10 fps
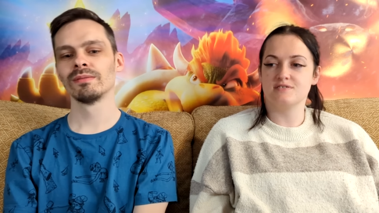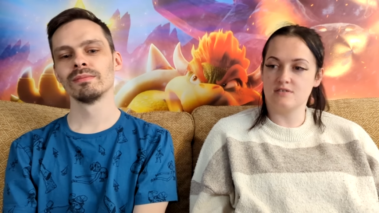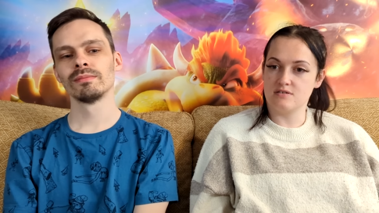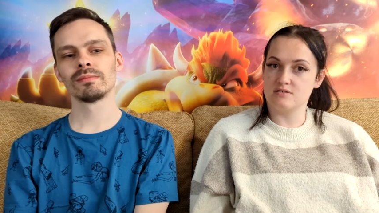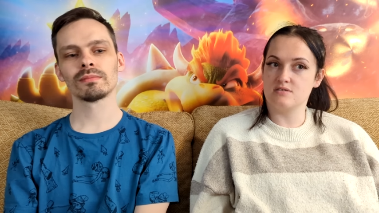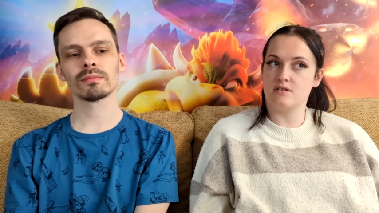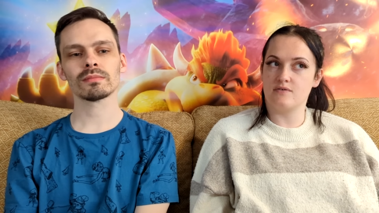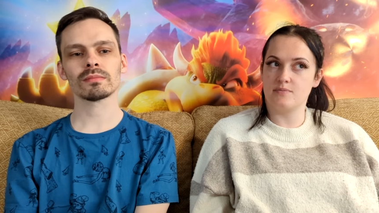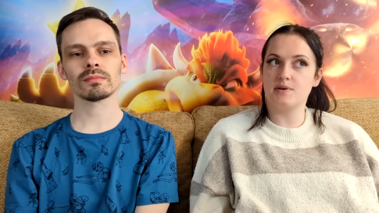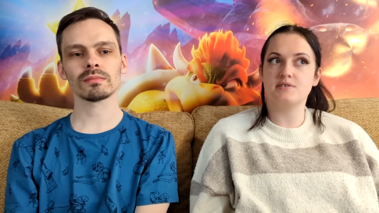Speaker 1: is like, there's
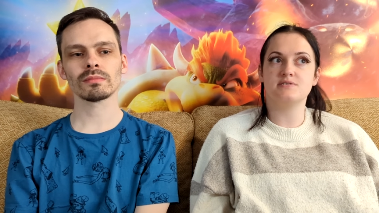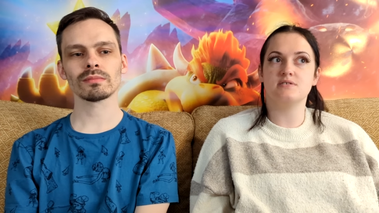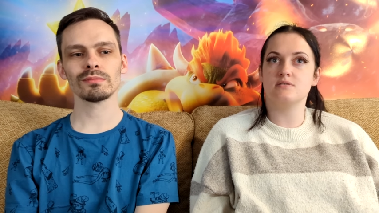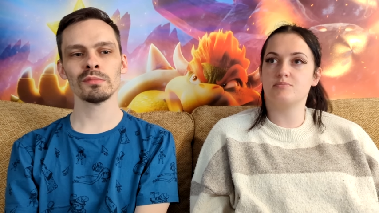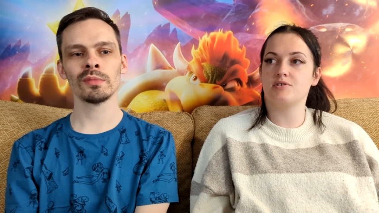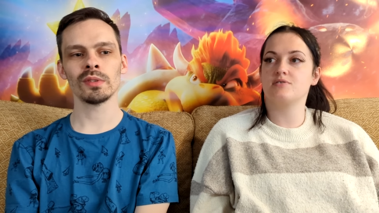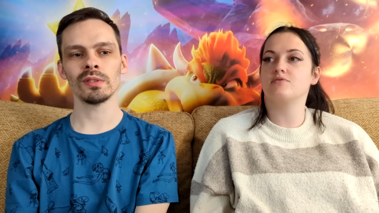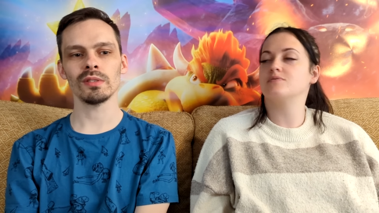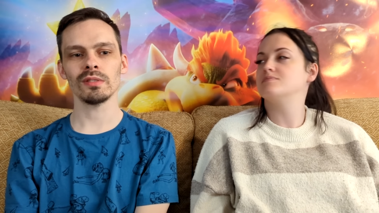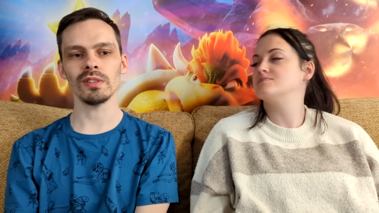another party
Speaker 2: in the break
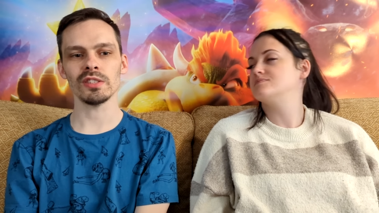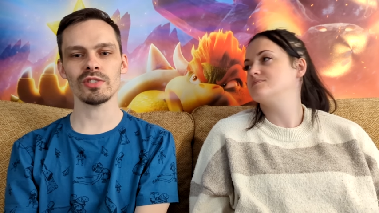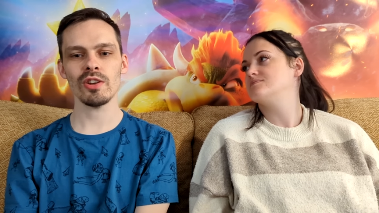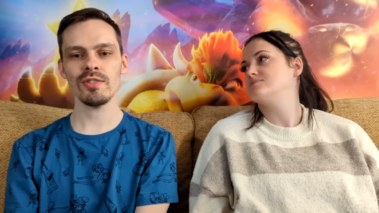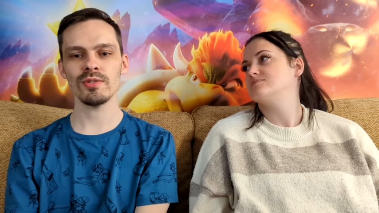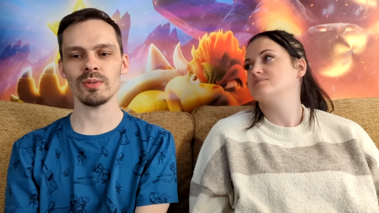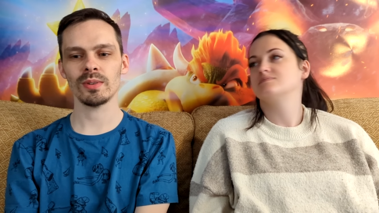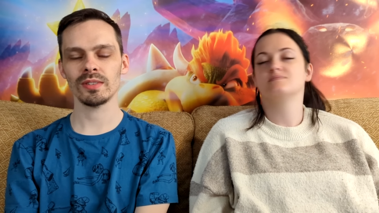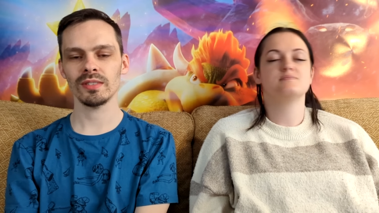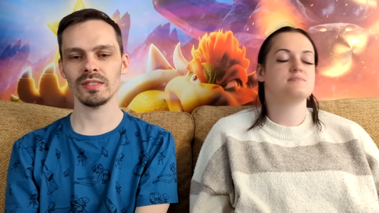room. Mm. Let's go.
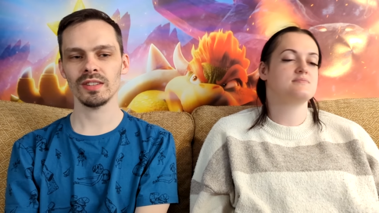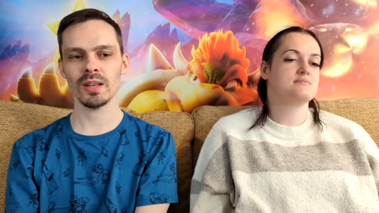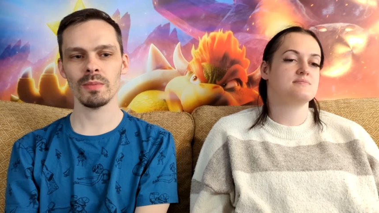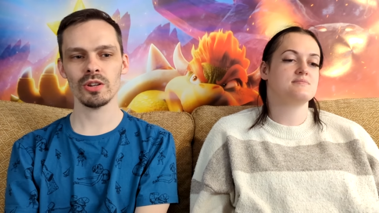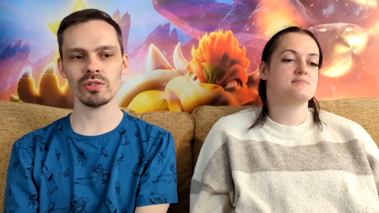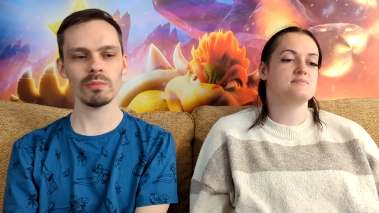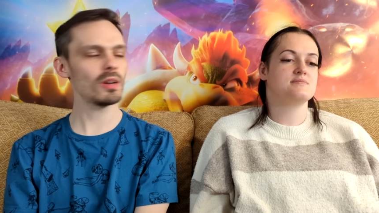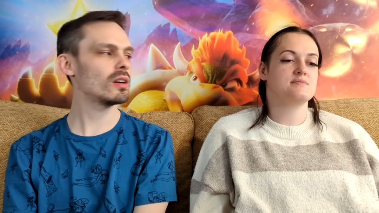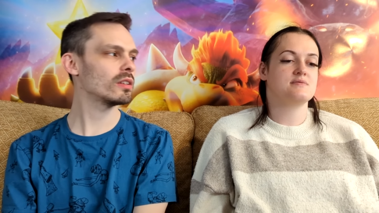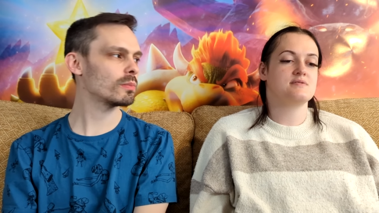And they merged the
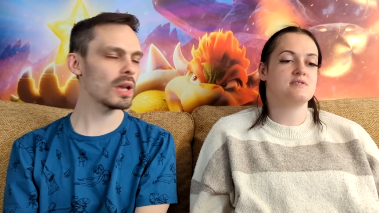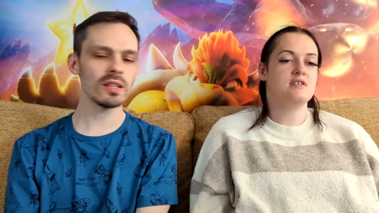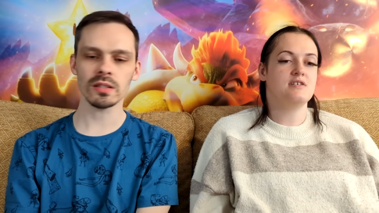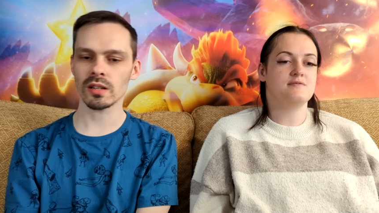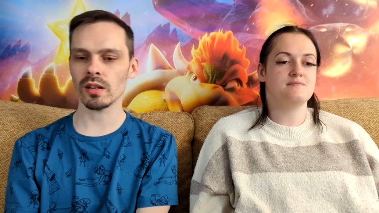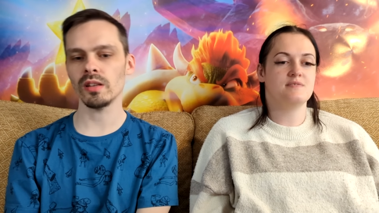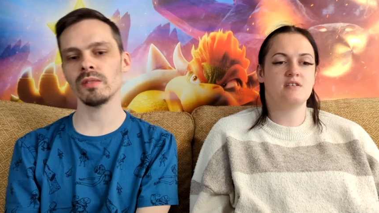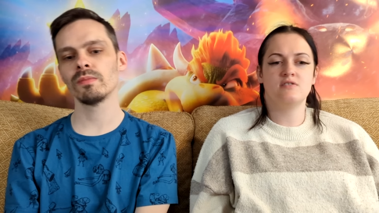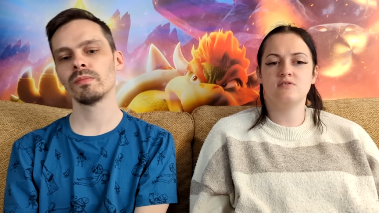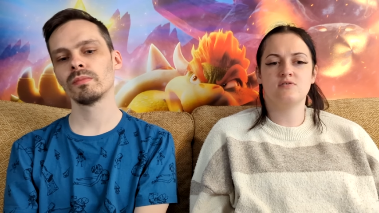parties, basically.
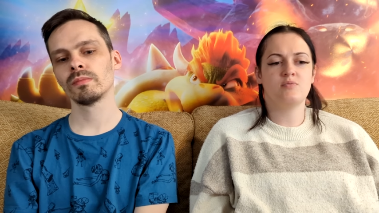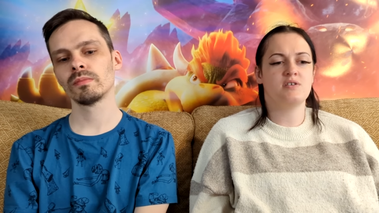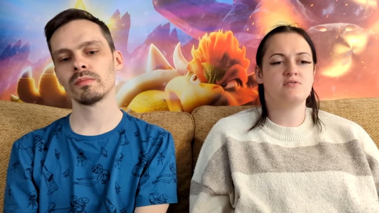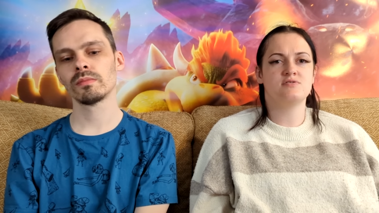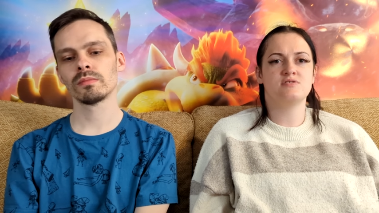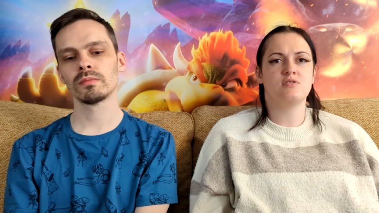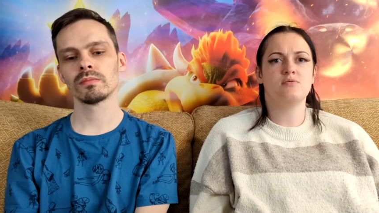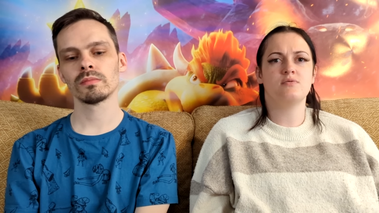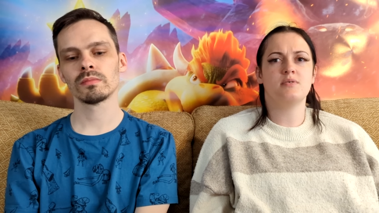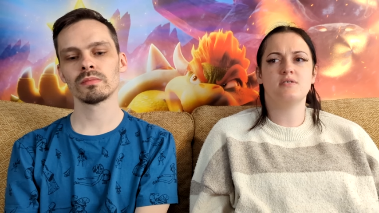Yeah.
Speaker 1: And the waitress
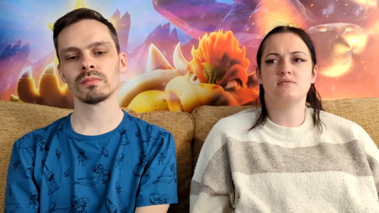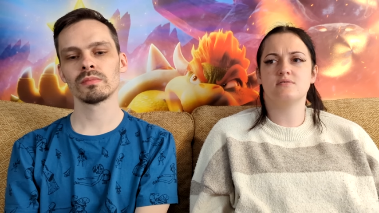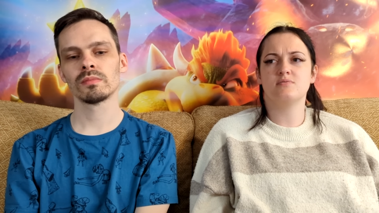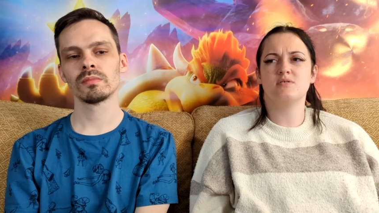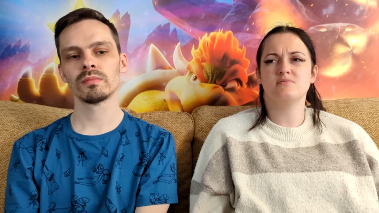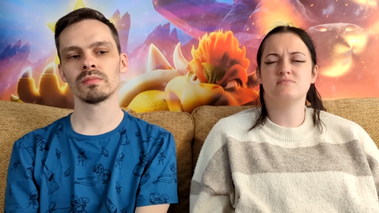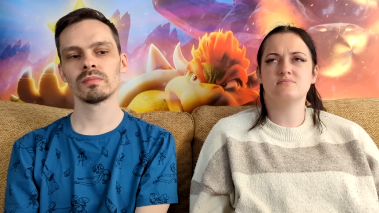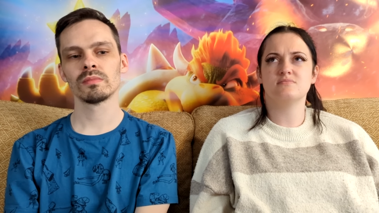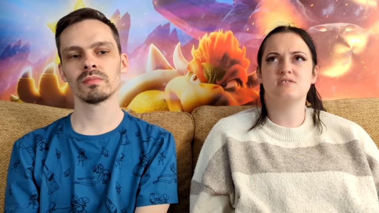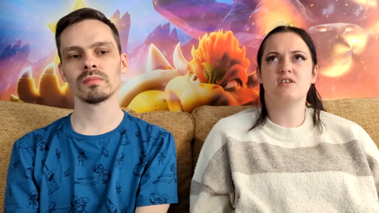stole the bike. Well,
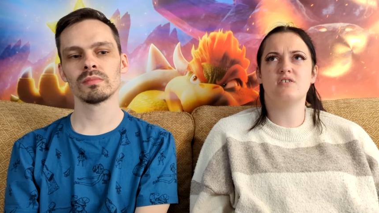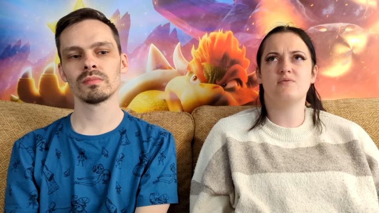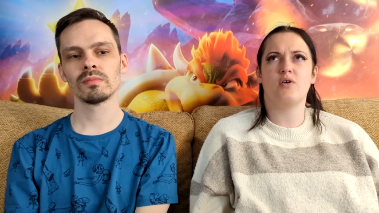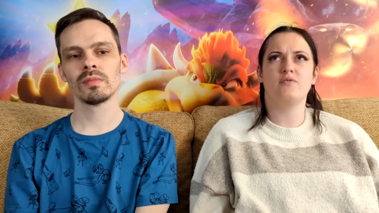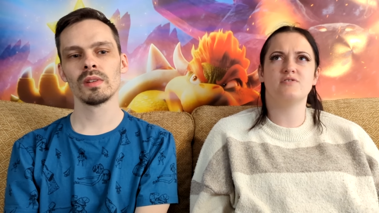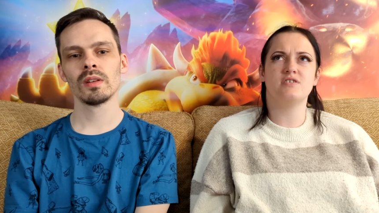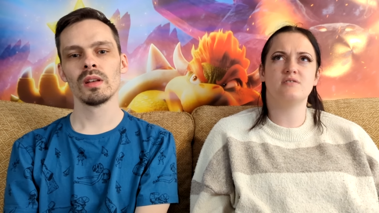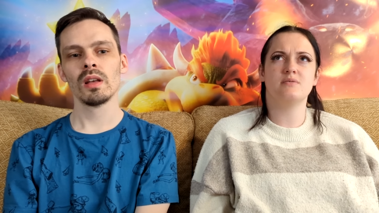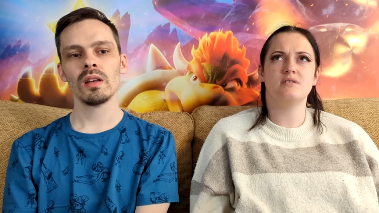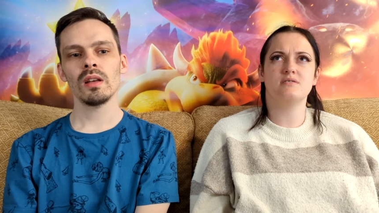he kind of offered
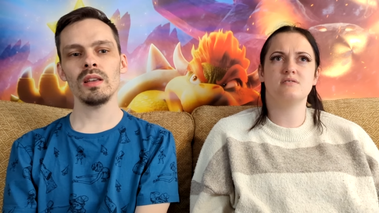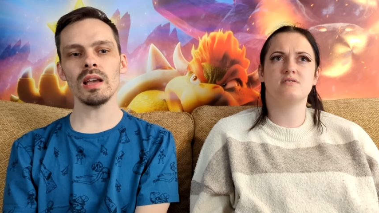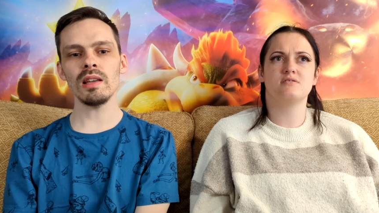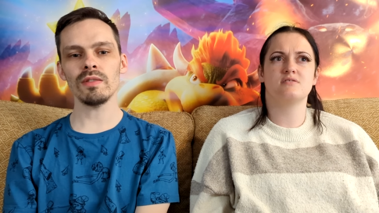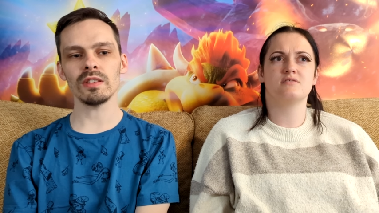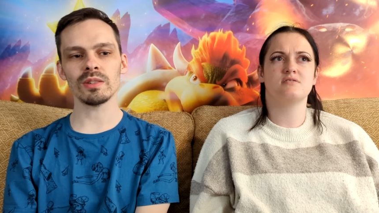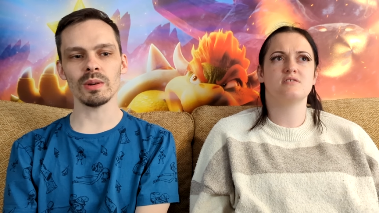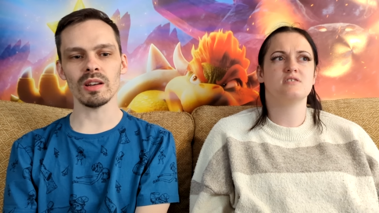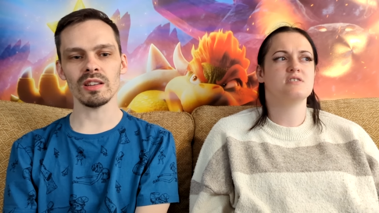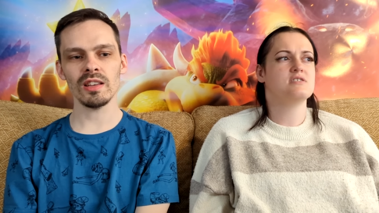her the bike. He gave
Speaker 2: it
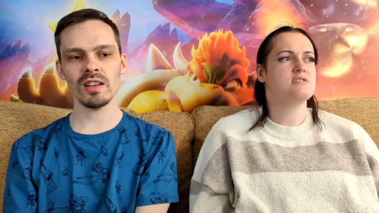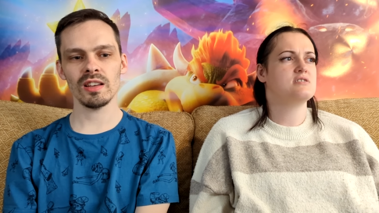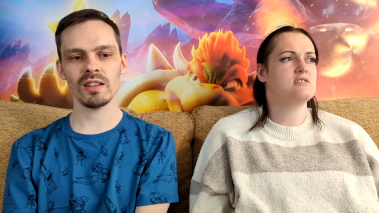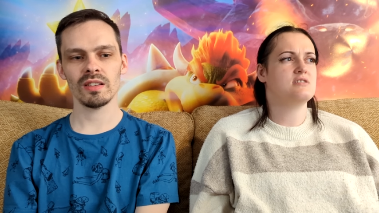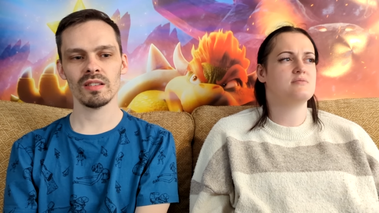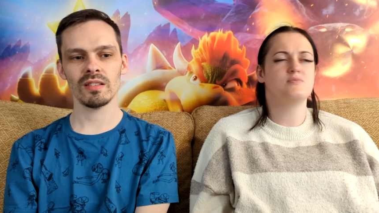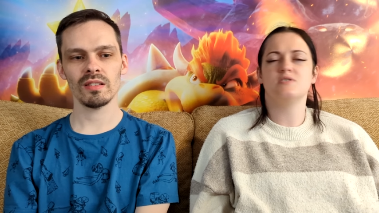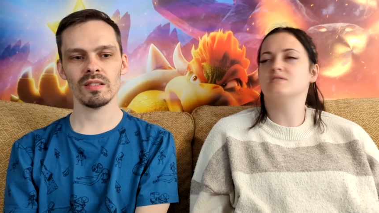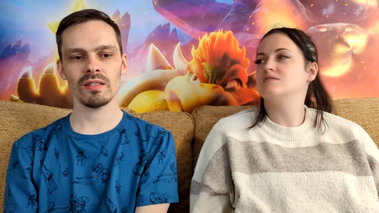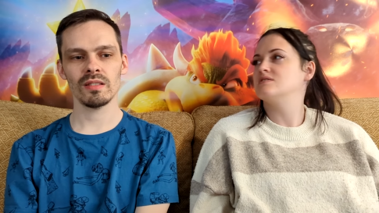to her, yeah. Yeah,
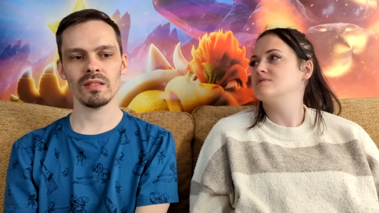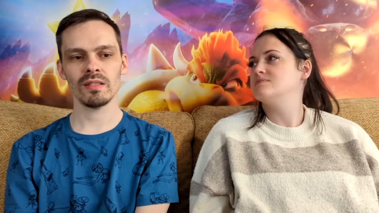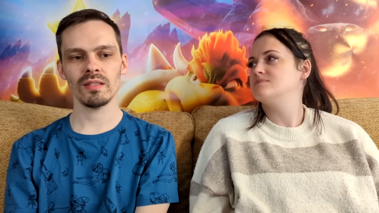
Speaker 1: weirdly.